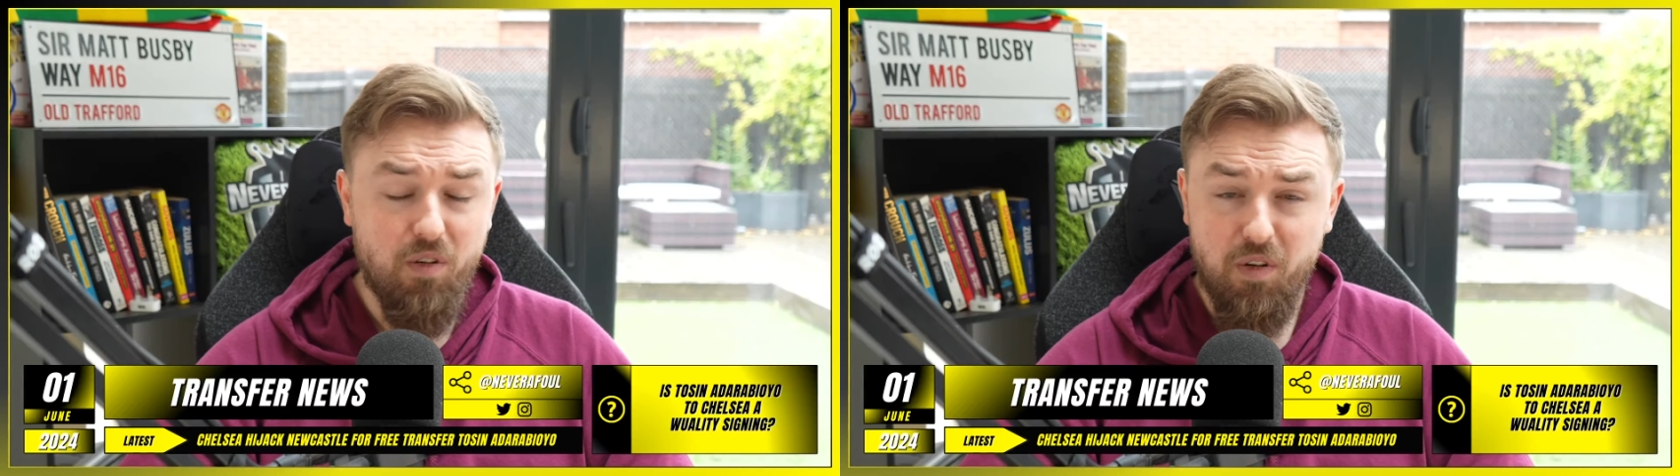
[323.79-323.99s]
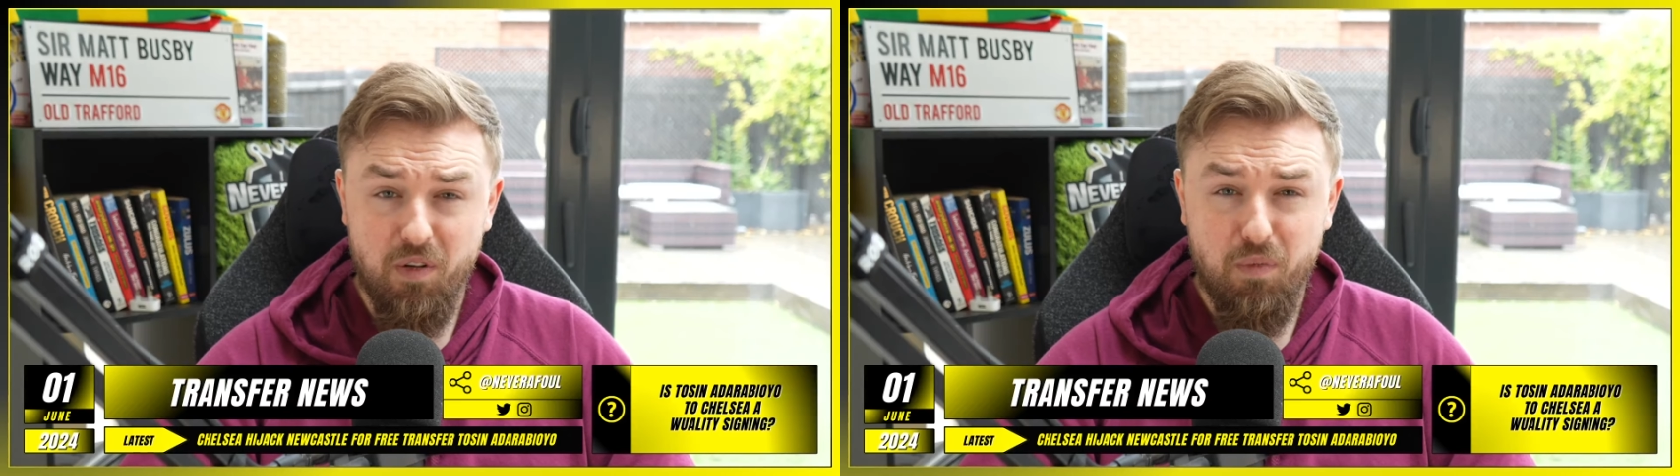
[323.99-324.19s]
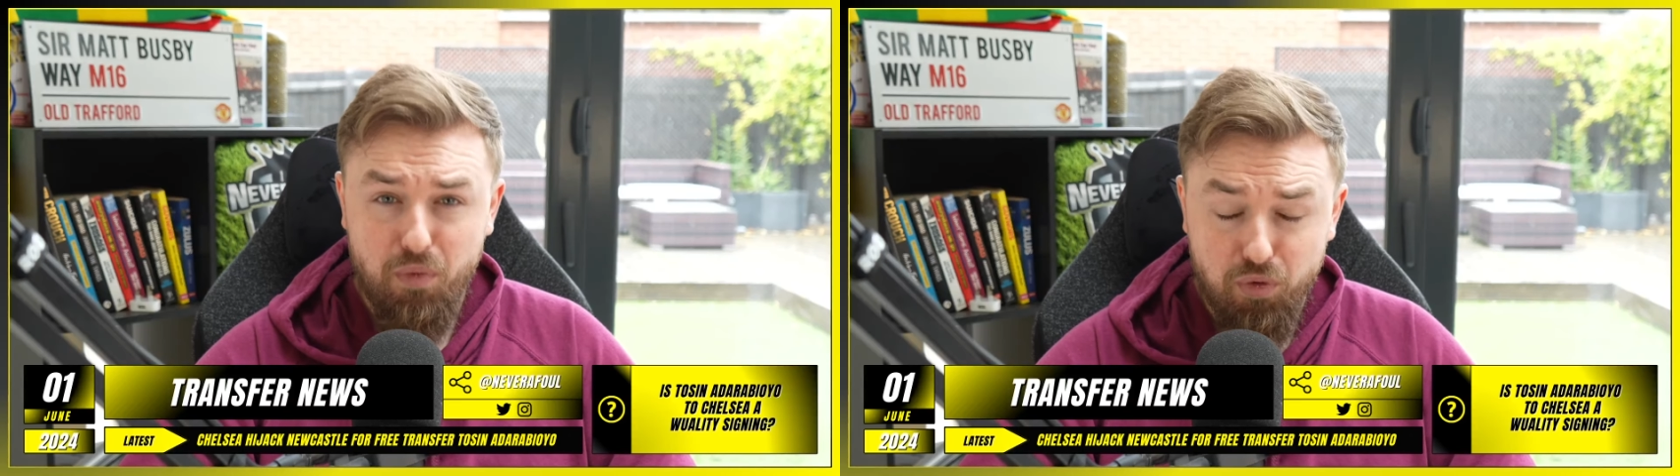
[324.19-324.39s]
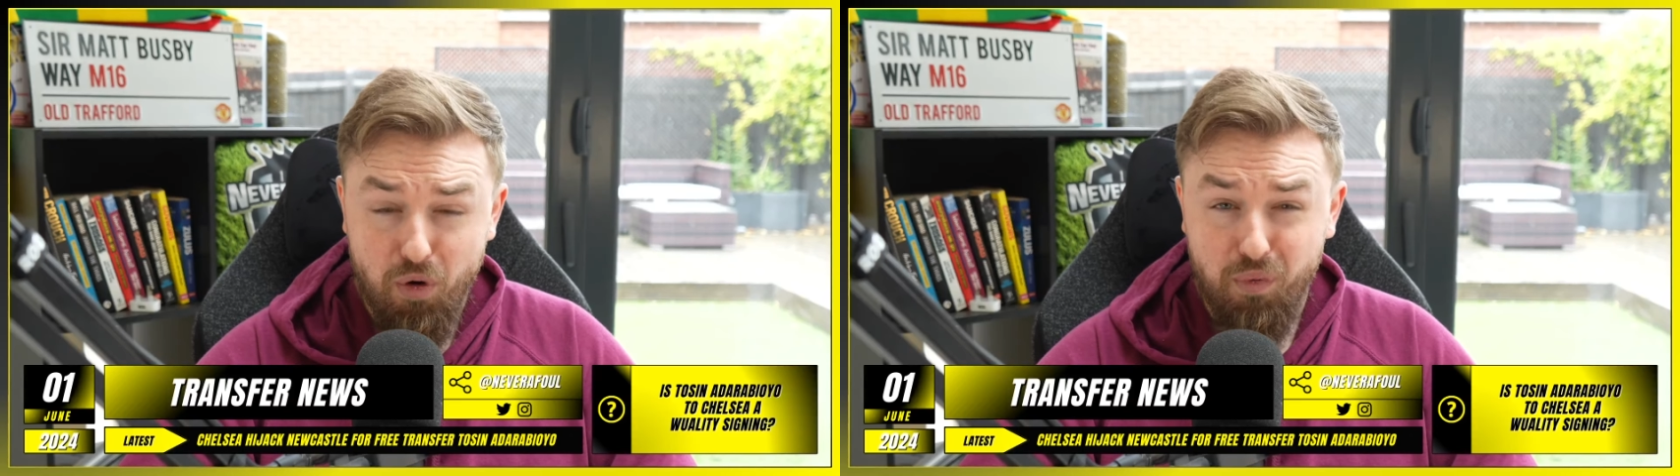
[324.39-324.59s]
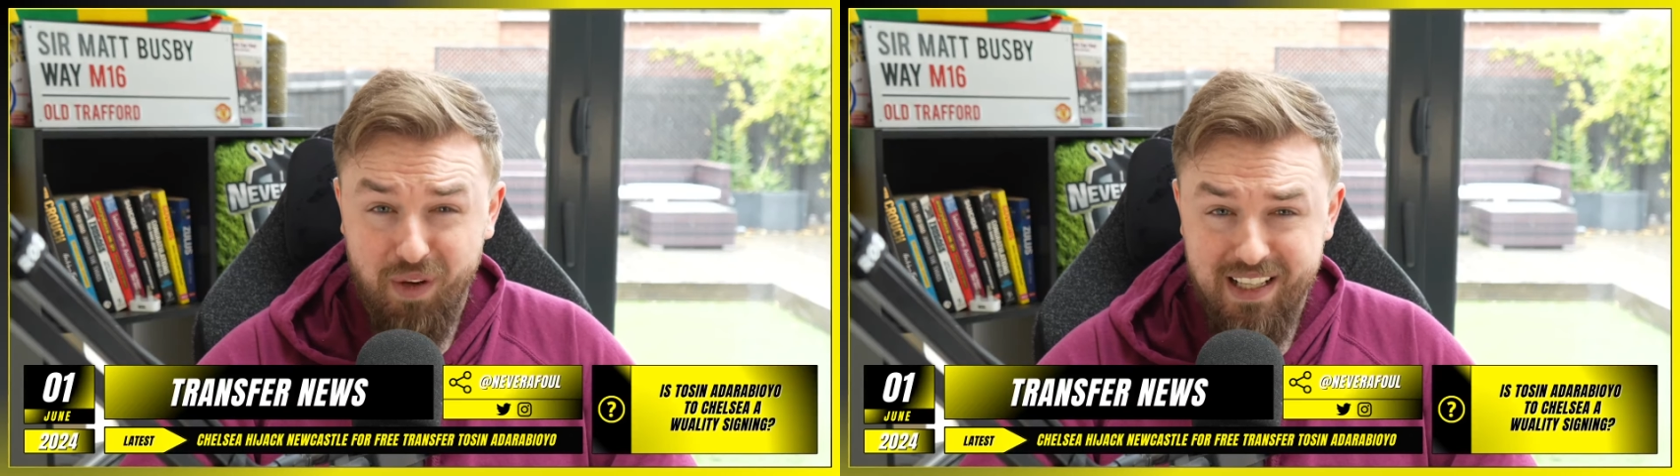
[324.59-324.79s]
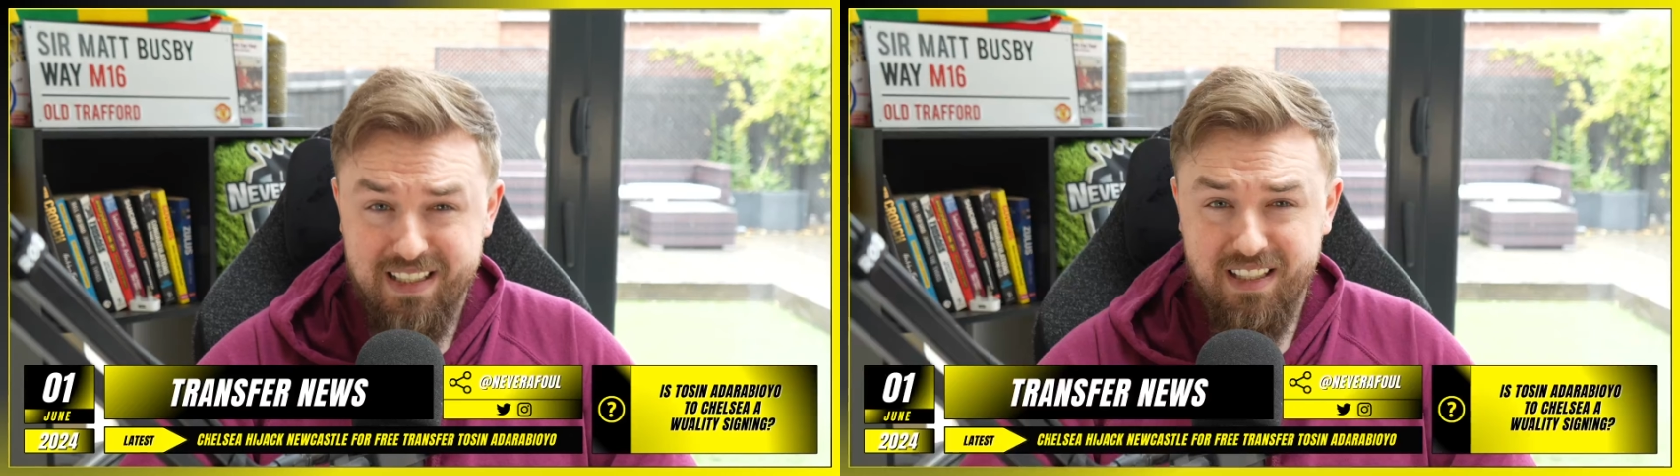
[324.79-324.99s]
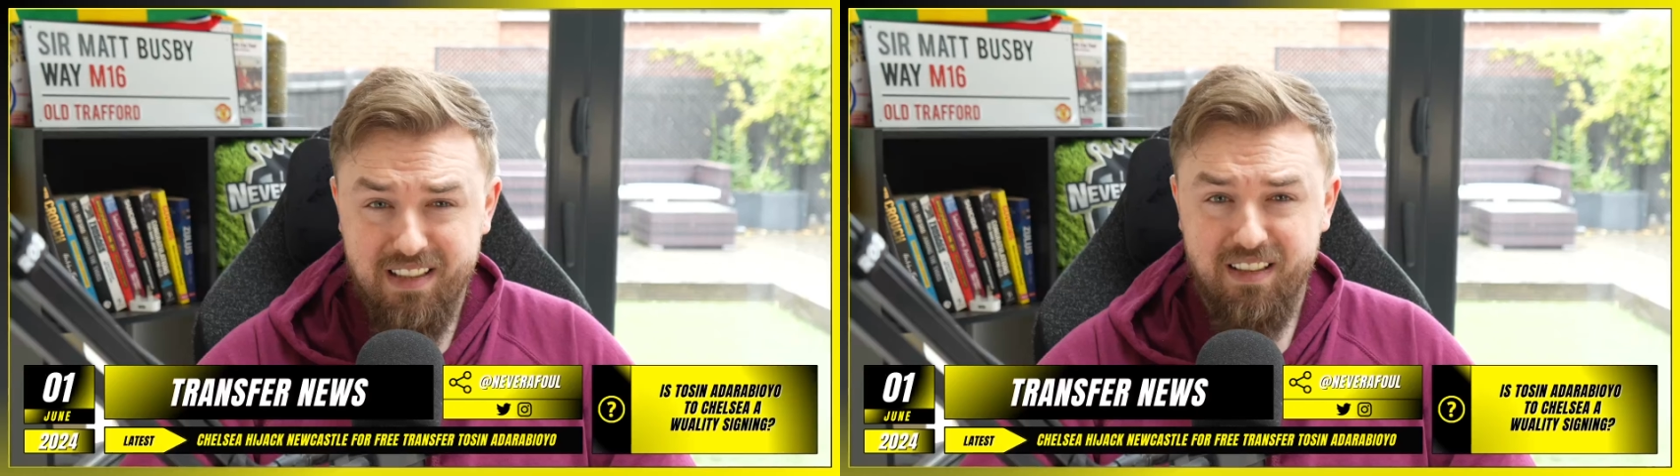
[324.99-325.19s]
on profit,